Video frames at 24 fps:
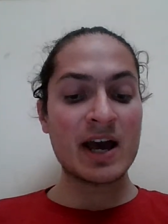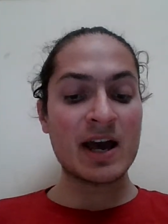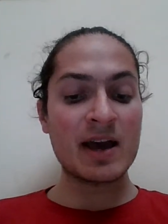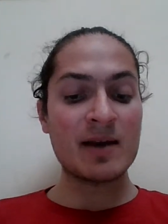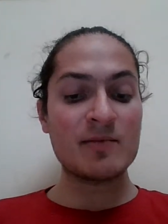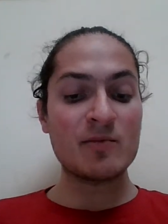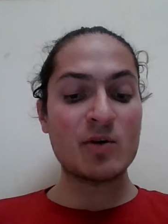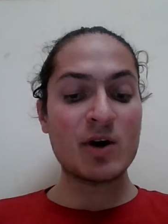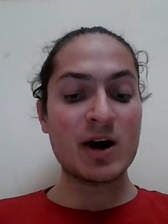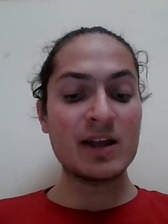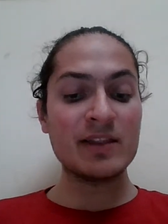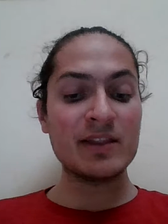
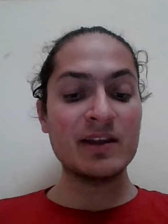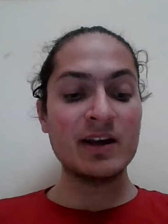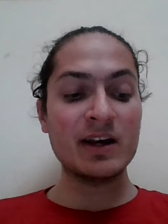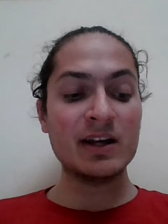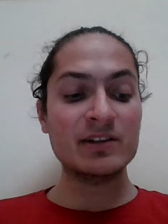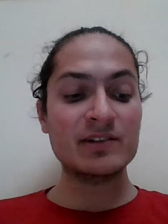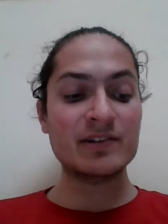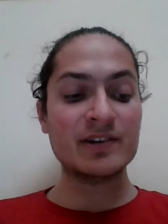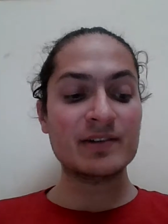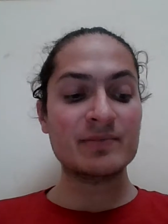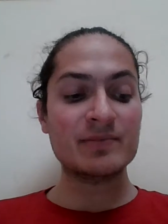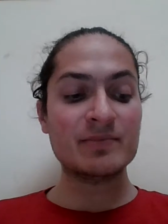I'm
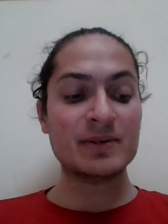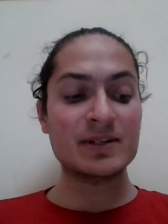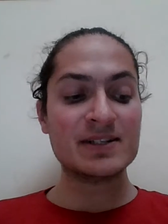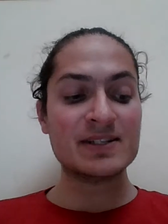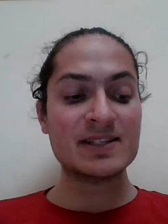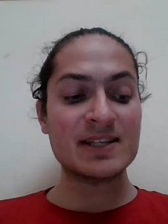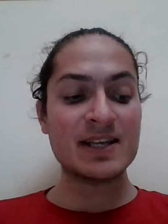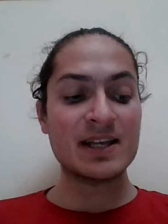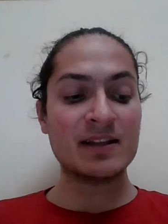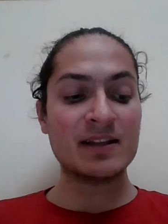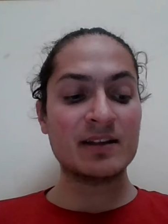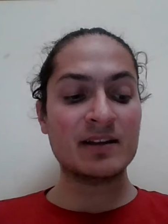
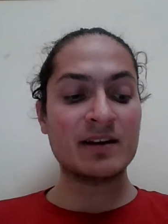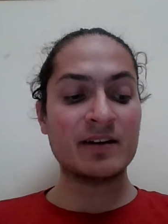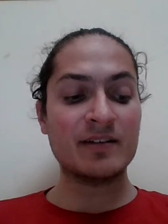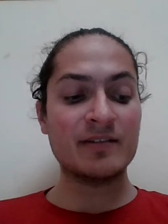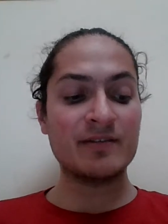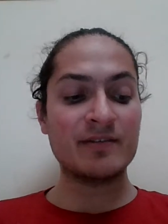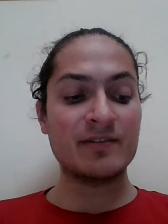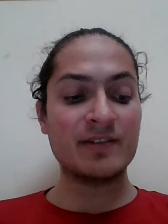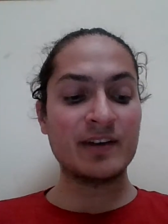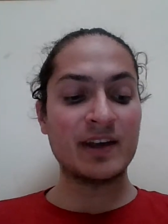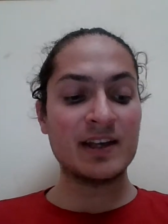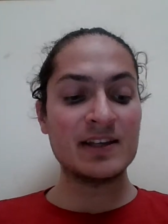100%
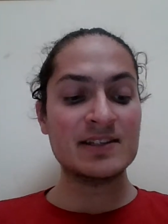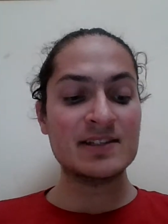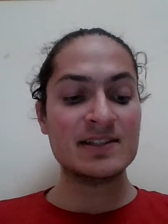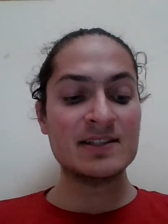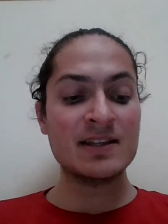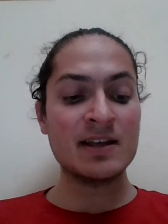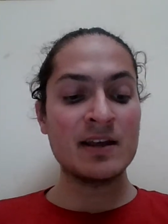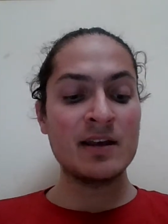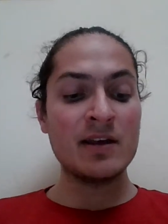convinced